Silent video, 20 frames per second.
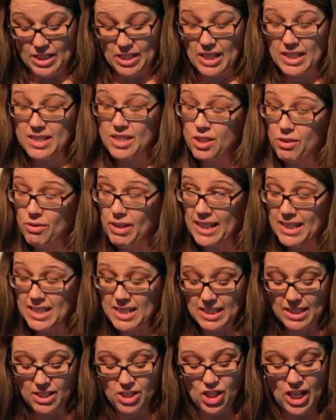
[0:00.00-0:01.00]
It's directed
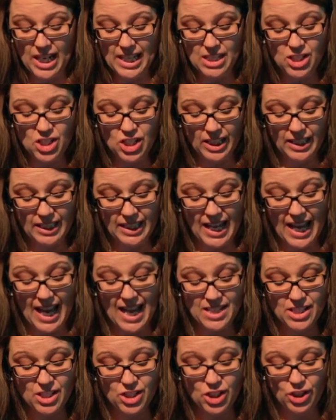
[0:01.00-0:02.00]
at changing
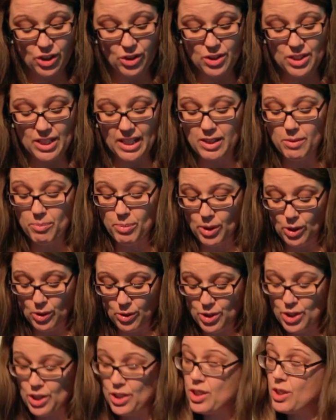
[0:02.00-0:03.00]
attitudes and
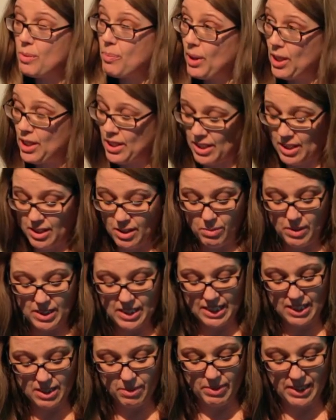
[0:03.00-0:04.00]
approaches to persons with
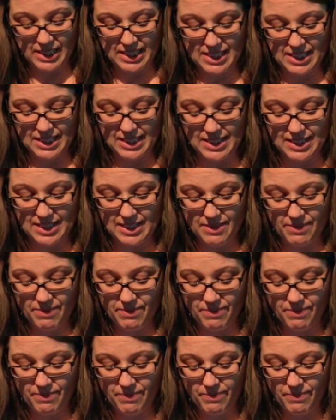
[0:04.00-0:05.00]
disabilities.
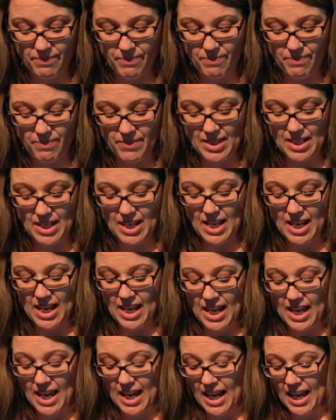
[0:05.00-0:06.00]

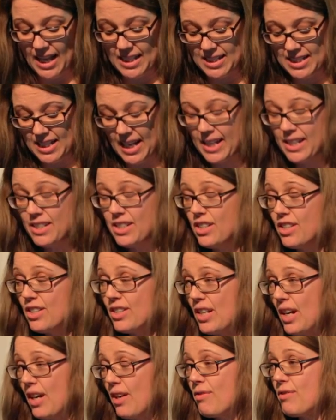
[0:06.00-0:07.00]
And 10 years
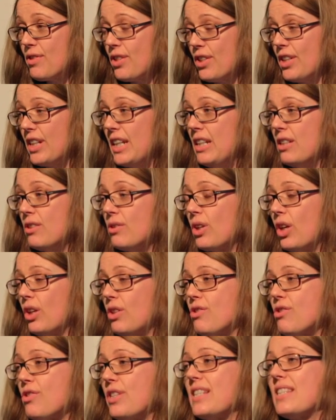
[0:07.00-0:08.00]
after EU
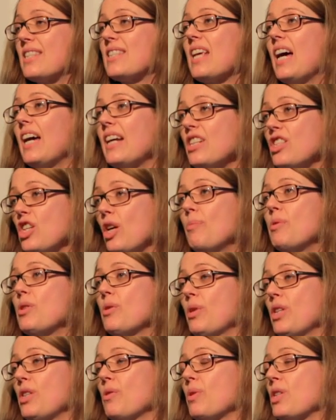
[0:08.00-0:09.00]
countries signed up
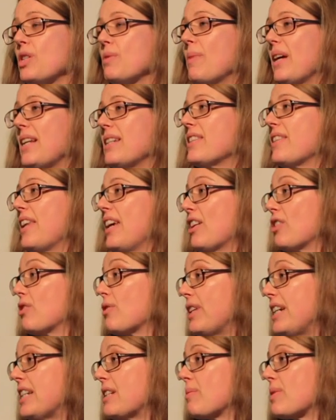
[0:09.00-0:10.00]
to it, which meant they
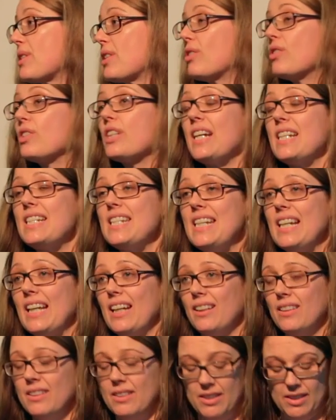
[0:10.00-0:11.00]
agreed it was a good
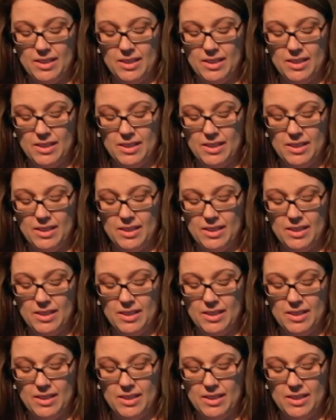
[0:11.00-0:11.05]
idea,